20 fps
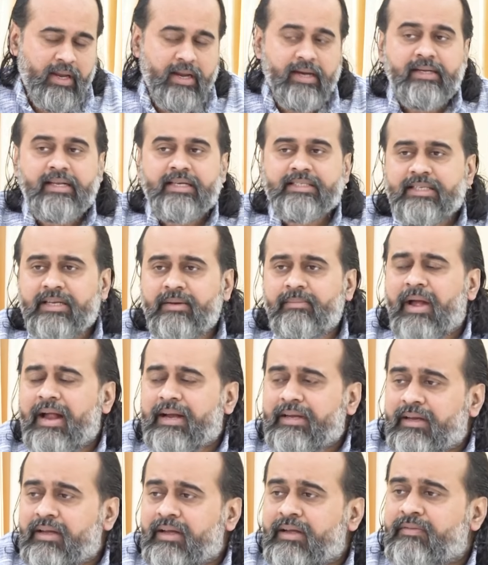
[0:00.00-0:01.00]
It doesn't
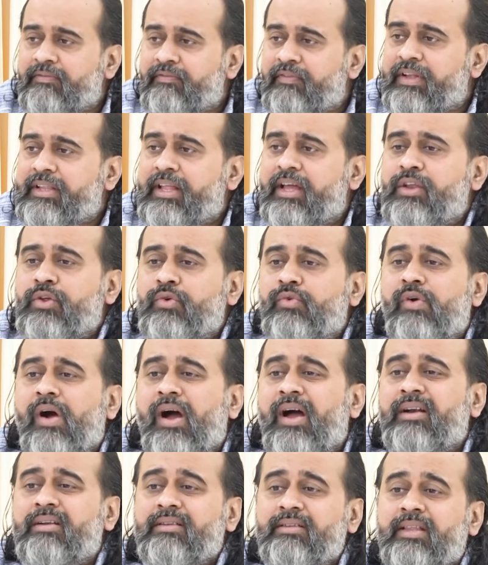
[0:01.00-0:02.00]
matter whether you
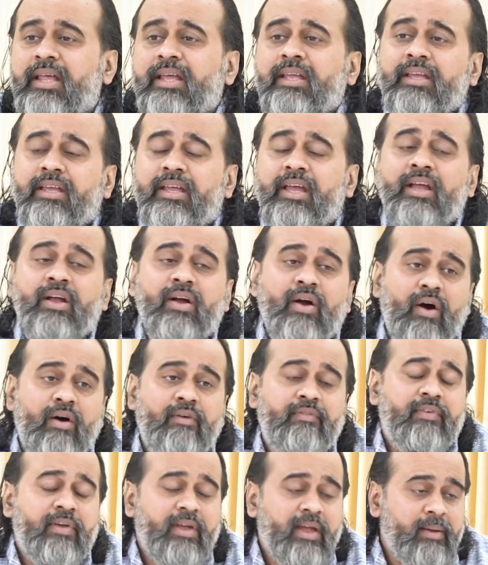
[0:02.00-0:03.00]
are thinking
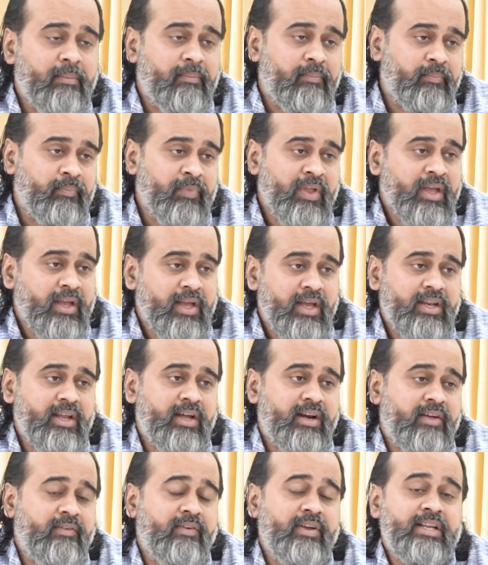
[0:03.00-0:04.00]
of him in
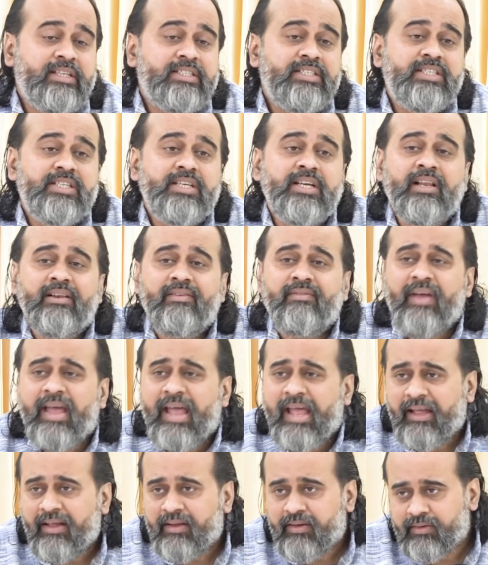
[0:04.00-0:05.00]
a reverential
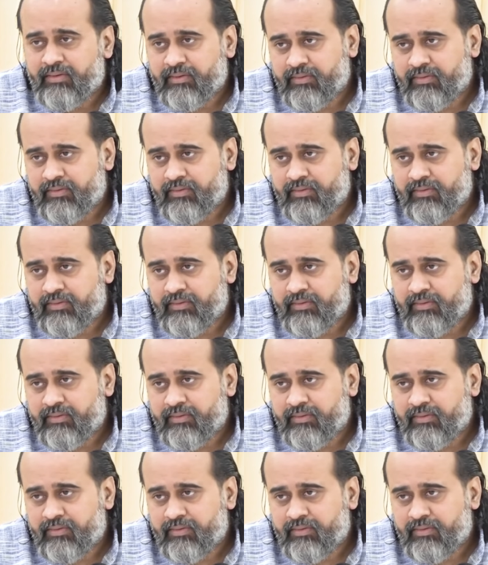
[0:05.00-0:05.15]
way